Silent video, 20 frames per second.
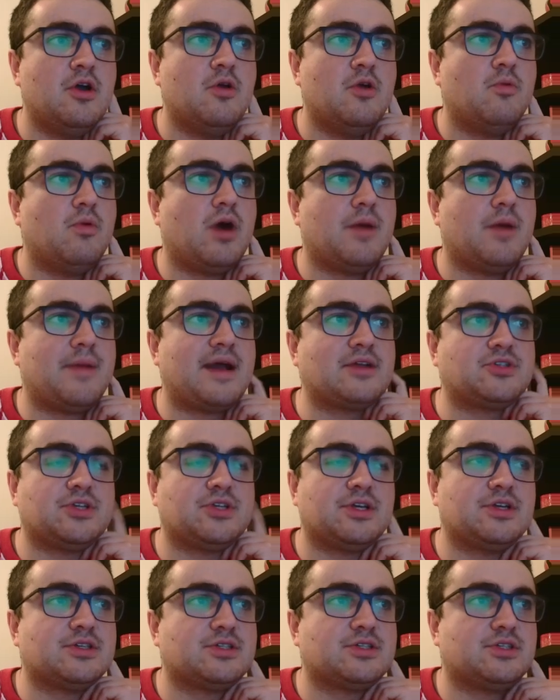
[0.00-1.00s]
What I'm actually
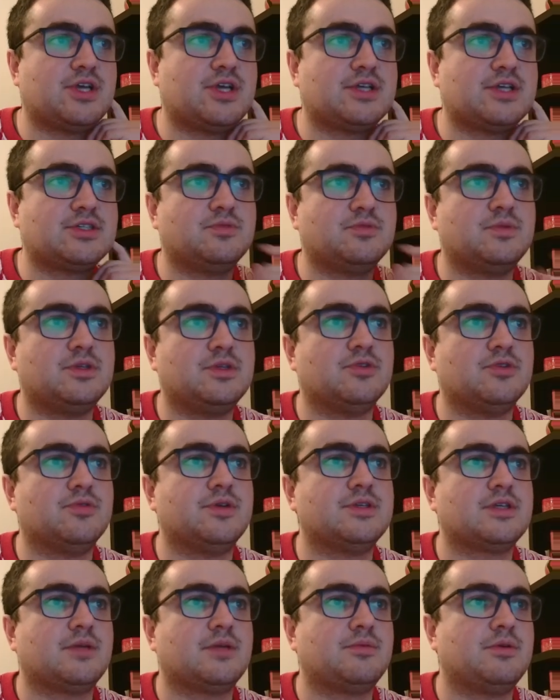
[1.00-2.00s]
going to suggest that we do
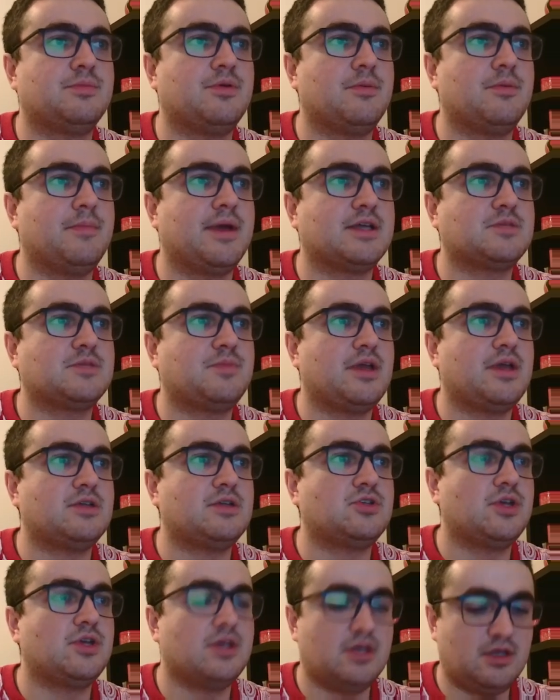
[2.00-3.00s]
is I'm going to put max page
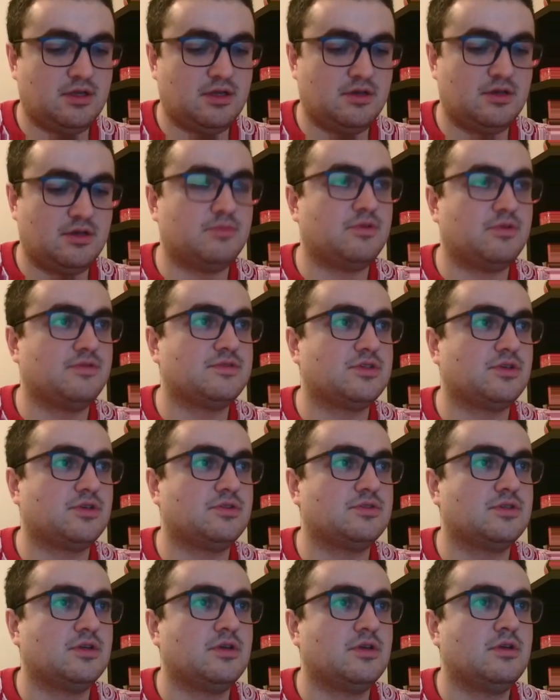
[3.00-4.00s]
here, number of
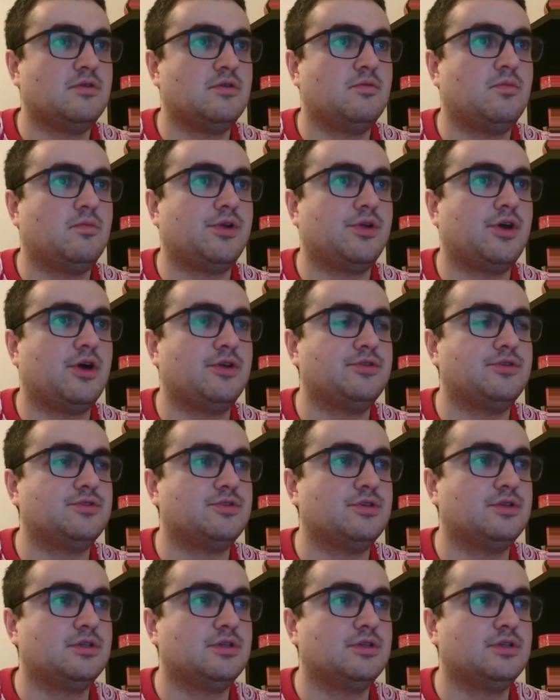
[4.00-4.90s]
results 100,